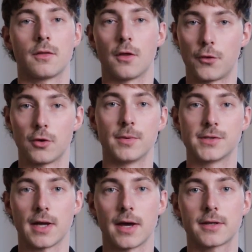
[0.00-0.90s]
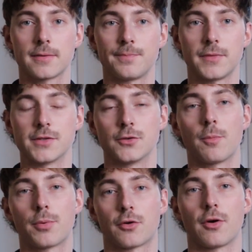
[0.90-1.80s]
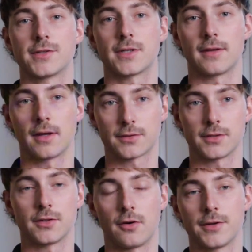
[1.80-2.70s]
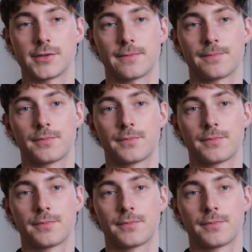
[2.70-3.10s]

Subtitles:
The third mistake is not progressing the exercise.